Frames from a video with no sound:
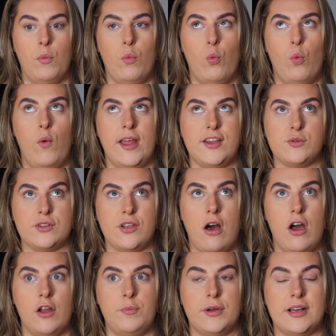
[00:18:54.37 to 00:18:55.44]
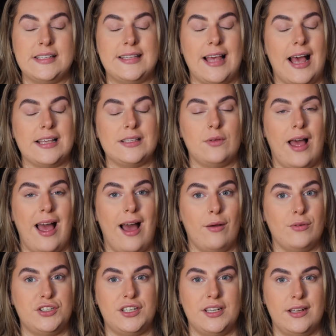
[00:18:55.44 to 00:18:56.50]
which was hard because that is
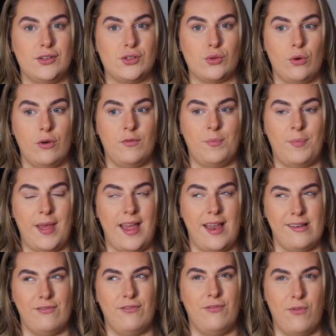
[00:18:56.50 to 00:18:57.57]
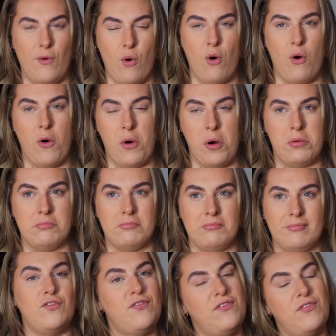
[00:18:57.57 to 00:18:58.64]
how she had sort of been for
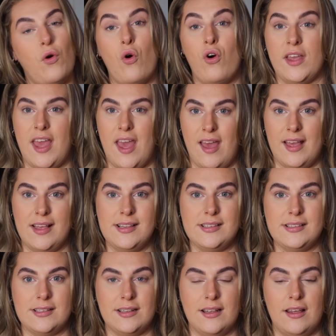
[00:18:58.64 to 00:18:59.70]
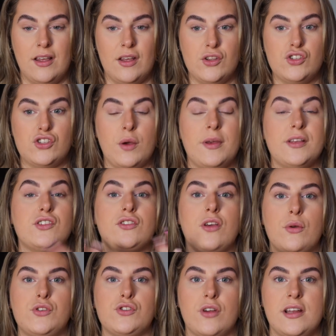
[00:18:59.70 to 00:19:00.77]
4 years. So it's
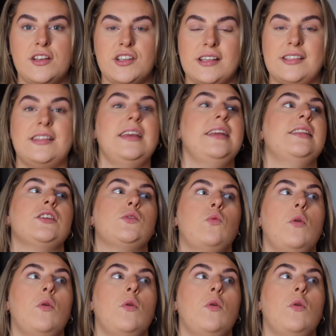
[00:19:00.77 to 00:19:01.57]
so strange, like, seeing this